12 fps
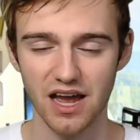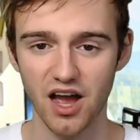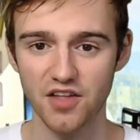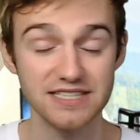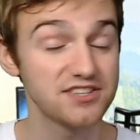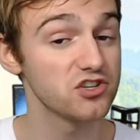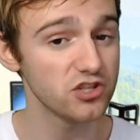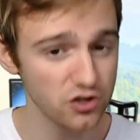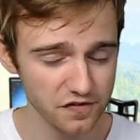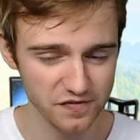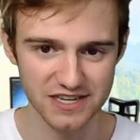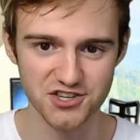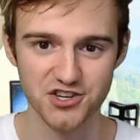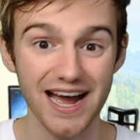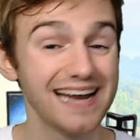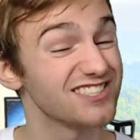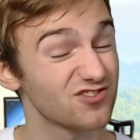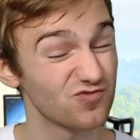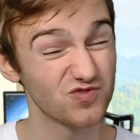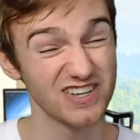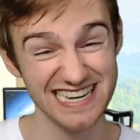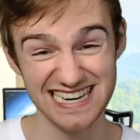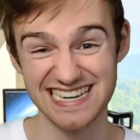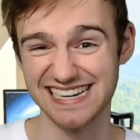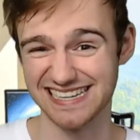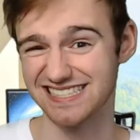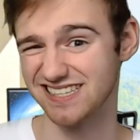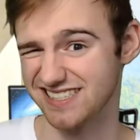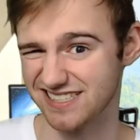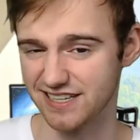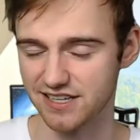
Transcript: This is a new feature and it's really exciting.